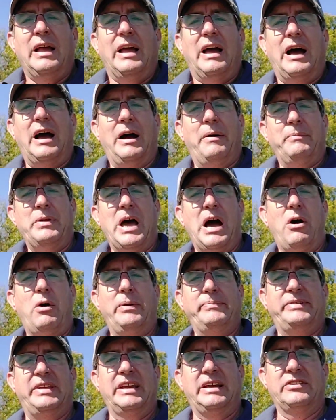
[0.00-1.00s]
Now
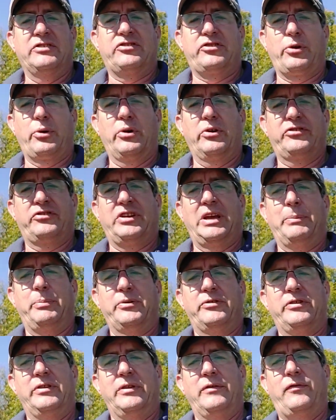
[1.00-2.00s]
I'm taking soil
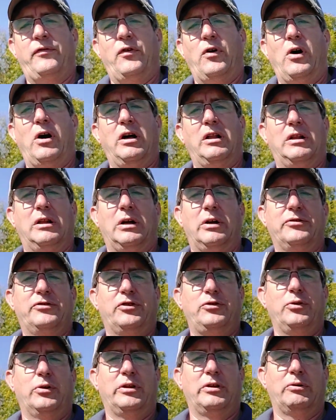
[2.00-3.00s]
samples in the fall,
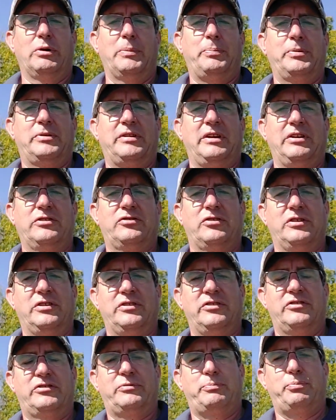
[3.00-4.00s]
also doing a repetition
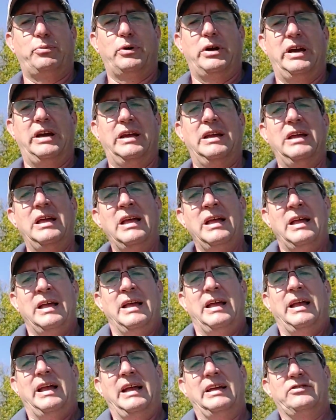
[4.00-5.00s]
in the spring.
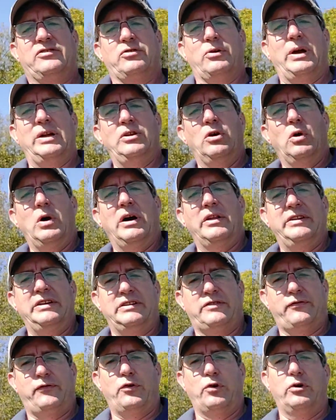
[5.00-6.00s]
And so I know how
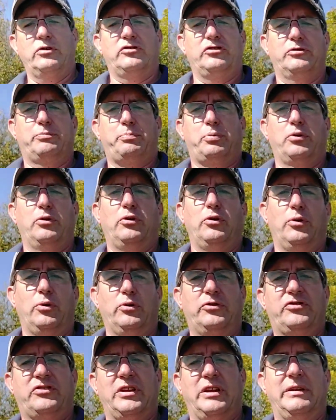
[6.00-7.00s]
these forages
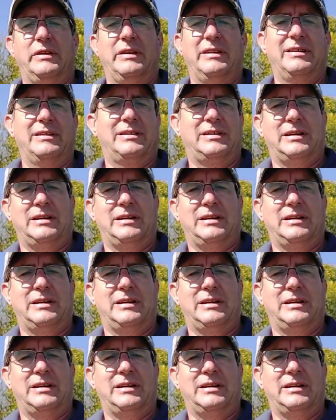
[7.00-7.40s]
produced and